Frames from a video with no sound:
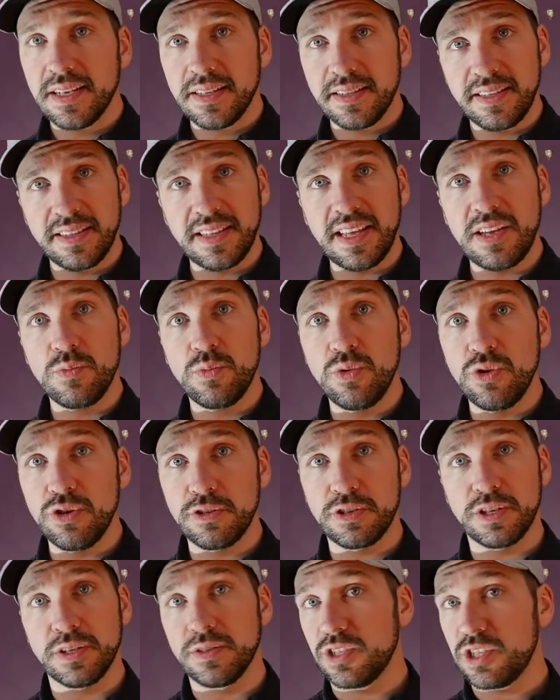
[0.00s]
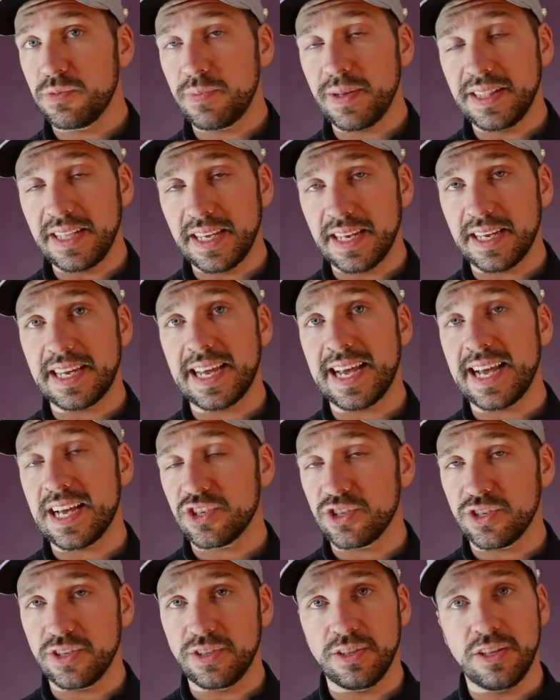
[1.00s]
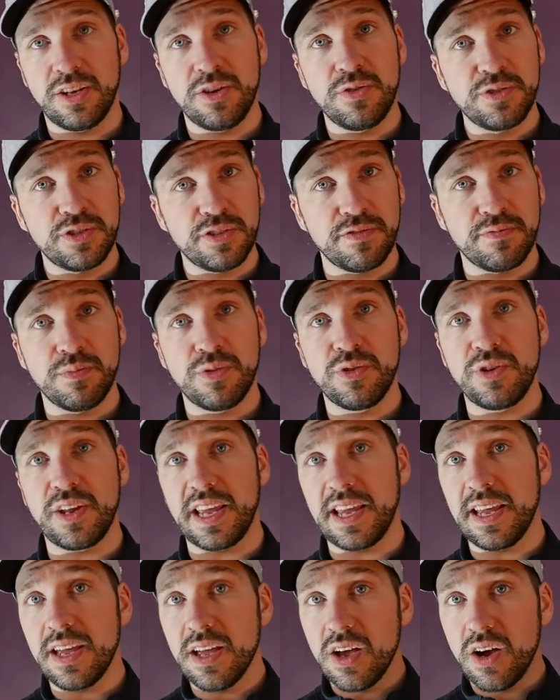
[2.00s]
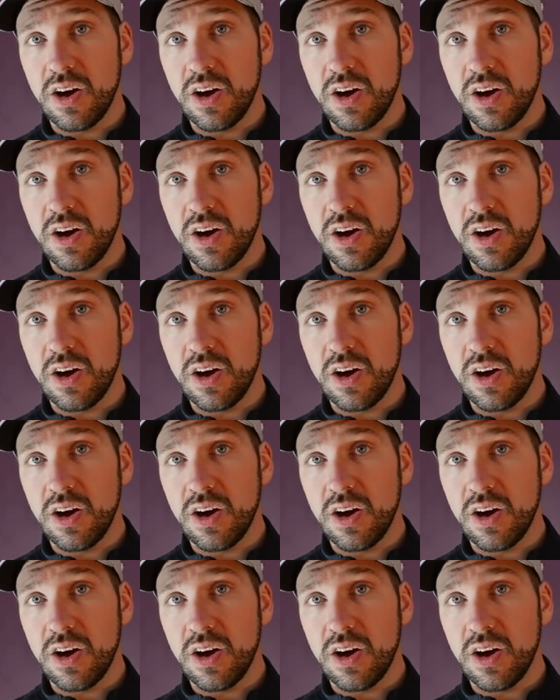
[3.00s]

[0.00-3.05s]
than they would spending cash and loads of money